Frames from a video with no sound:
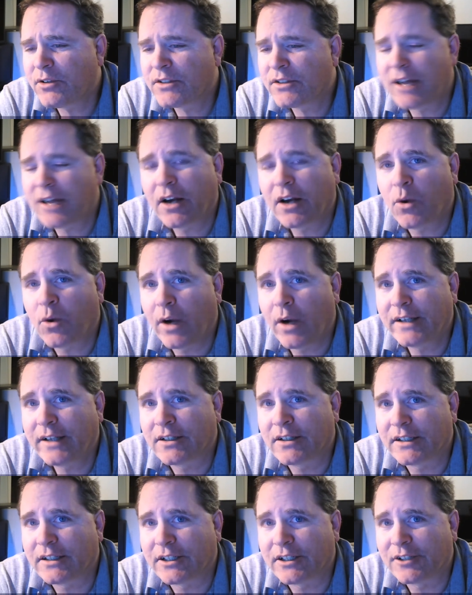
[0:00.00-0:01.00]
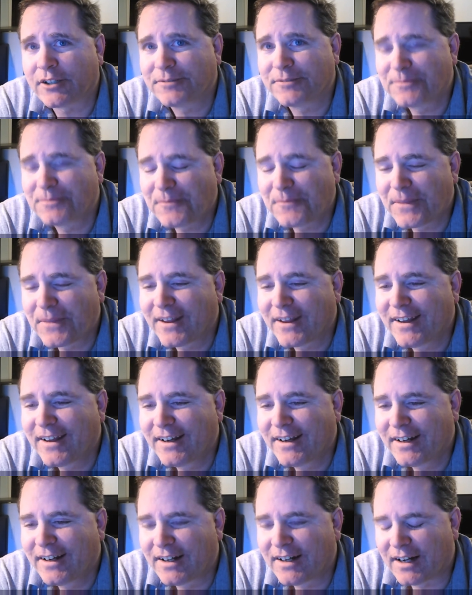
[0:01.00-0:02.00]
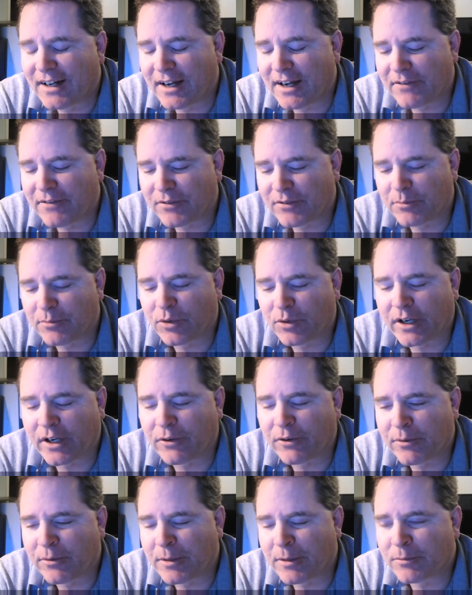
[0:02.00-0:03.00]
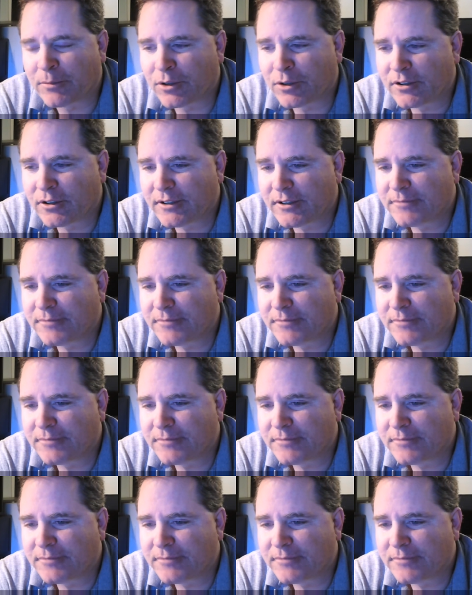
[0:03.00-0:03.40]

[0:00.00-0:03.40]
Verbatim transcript: It's not quite clear uh, from what I remember.